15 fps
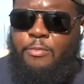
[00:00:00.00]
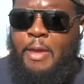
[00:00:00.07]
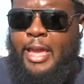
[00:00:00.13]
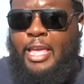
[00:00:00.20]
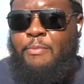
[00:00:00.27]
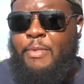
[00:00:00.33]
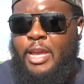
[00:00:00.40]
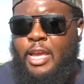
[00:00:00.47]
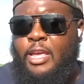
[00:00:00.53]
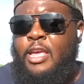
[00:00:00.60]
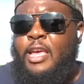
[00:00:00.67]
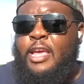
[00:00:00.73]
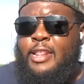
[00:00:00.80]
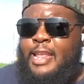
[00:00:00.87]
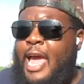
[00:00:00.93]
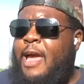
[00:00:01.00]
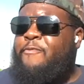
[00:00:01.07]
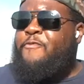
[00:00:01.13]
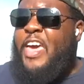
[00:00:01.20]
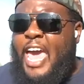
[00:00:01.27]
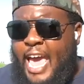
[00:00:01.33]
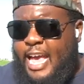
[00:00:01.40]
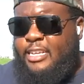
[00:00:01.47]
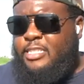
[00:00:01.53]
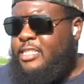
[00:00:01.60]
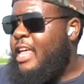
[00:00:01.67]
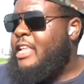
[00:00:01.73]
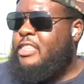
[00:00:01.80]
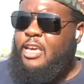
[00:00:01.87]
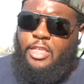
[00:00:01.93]
making me not
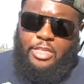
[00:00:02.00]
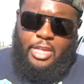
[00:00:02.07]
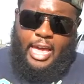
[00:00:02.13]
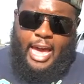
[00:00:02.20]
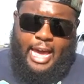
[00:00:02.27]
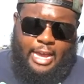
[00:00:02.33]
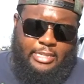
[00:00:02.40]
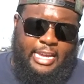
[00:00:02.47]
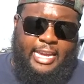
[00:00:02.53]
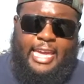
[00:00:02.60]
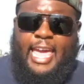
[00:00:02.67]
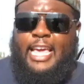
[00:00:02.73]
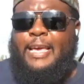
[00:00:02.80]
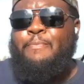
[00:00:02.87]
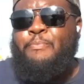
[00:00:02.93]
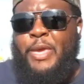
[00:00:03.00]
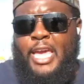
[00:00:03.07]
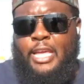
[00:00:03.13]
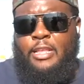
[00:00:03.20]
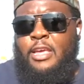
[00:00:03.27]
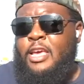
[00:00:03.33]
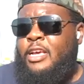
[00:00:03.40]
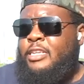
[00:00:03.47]
fast like the other guys. I can't compete.